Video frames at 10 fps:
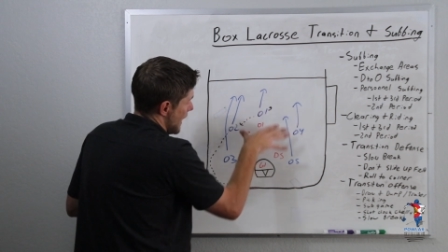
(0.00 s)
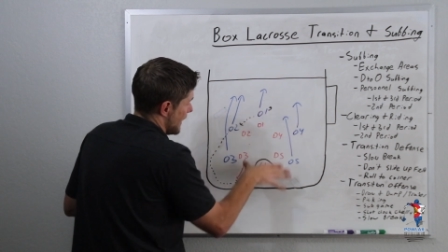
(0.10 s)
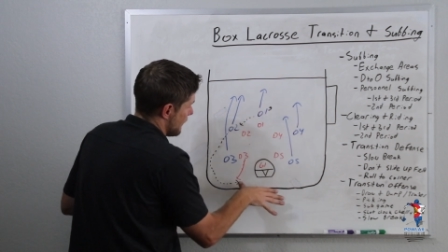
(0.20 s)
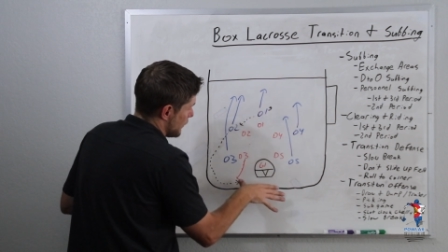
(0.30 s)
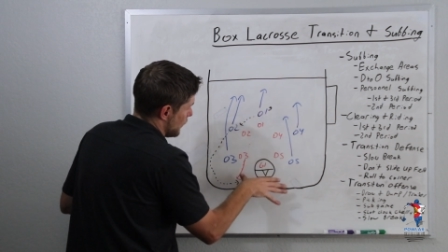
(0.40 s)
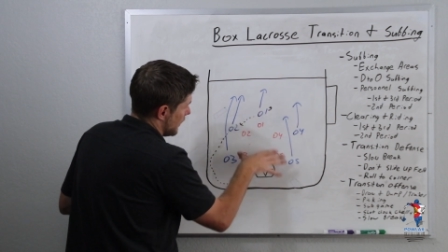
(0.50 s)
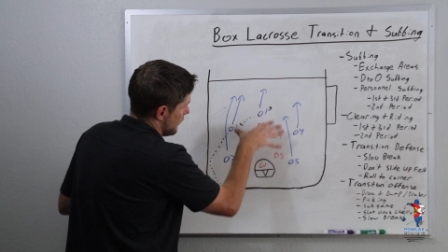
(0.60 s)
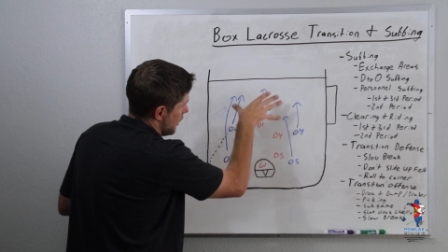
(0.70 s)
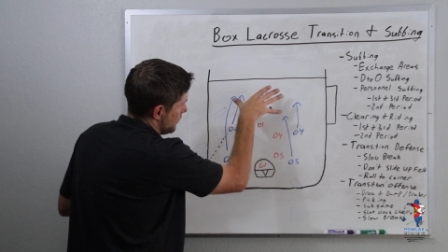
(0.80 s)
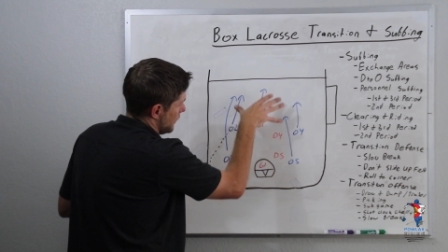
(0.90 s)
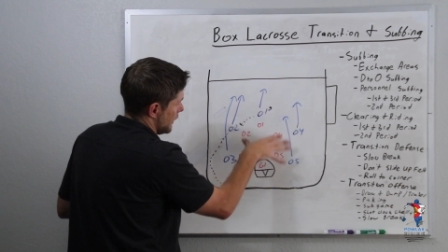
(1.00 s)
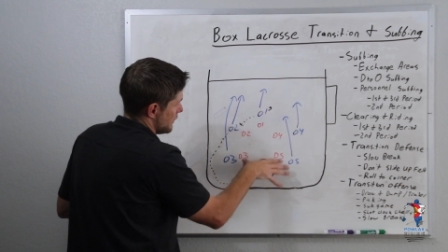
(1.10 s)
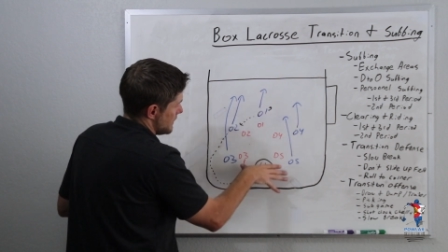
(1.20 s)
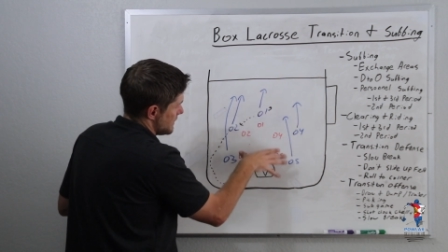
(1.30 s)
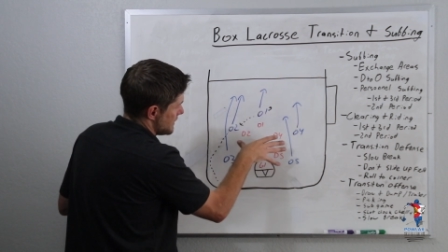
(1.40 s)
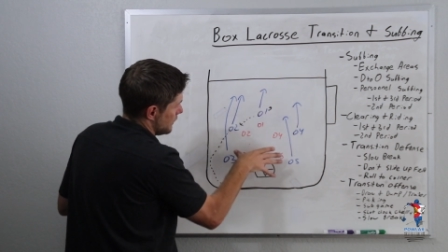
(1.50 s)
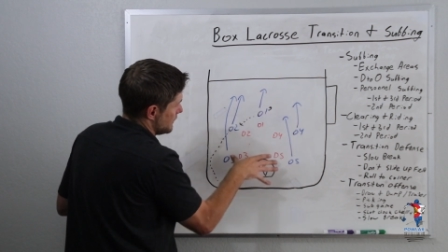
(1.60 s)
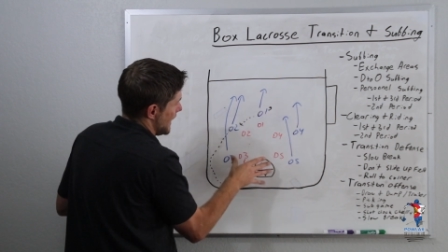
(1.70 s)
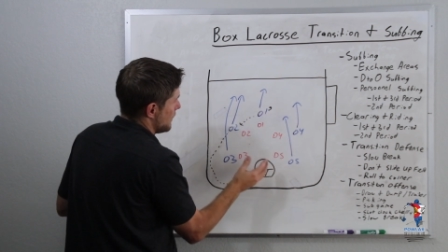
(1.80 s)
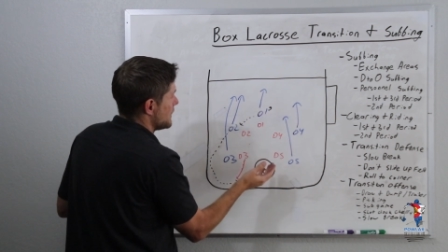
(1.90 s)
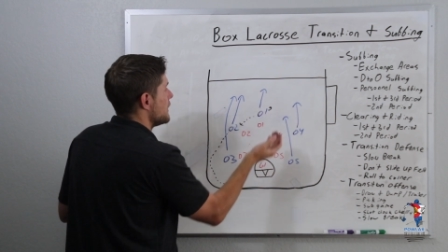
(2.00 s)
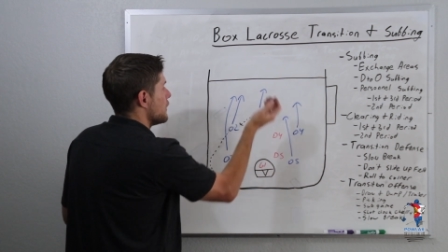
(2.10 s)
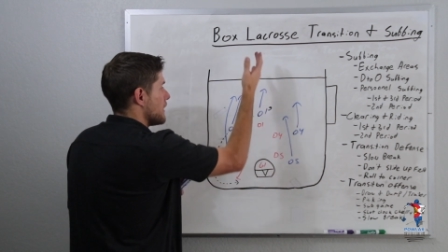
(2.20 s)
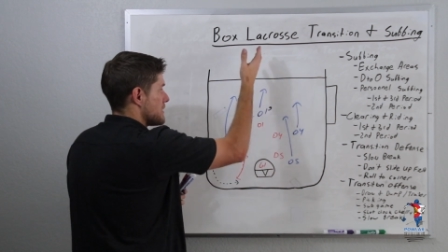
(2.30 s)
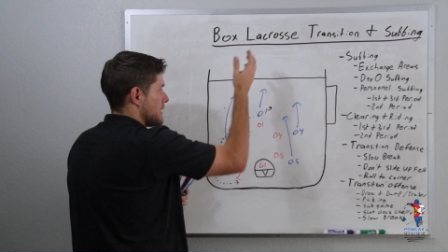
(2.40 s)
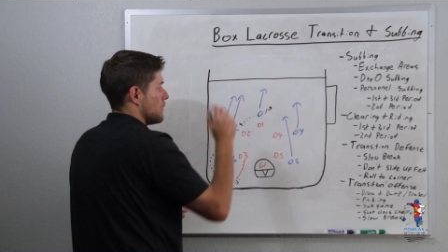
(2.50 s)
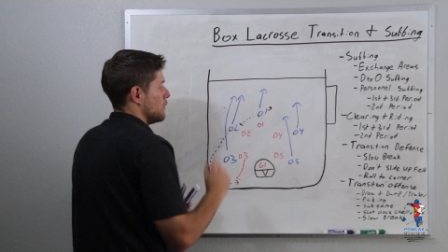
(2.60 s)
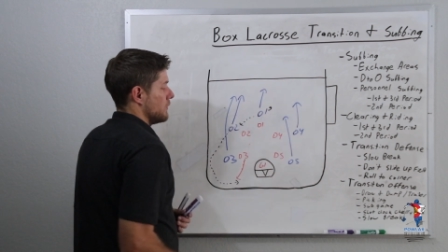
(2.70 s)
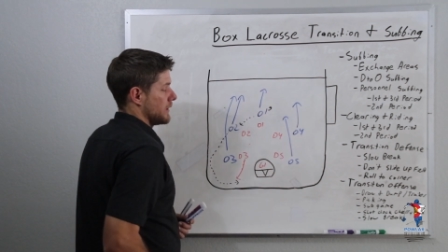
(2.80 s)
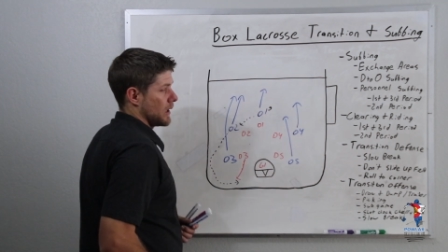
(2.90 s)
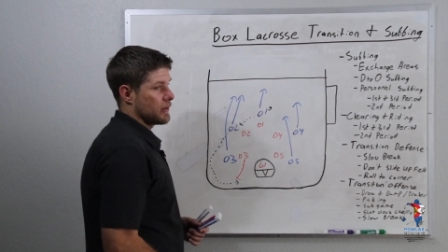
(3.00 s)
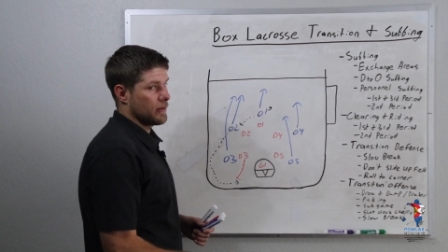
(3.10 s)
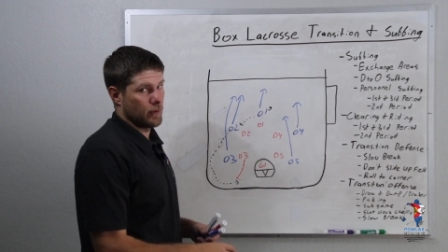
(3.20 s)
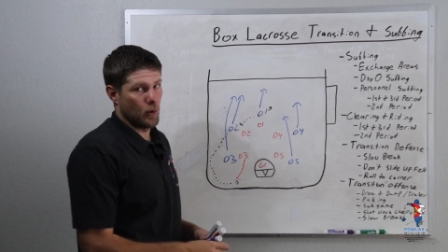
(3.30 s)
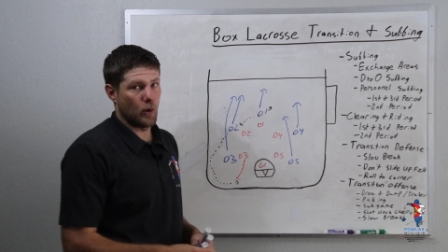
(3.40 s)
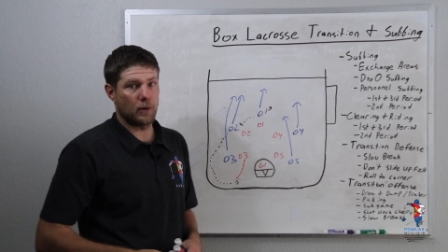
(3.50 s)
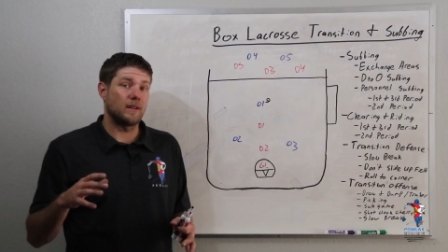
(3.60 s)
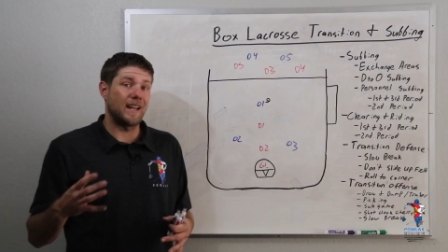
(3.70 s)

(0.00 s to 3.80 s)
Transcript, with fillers: and every one of our players is still down here as they're moving up the floor.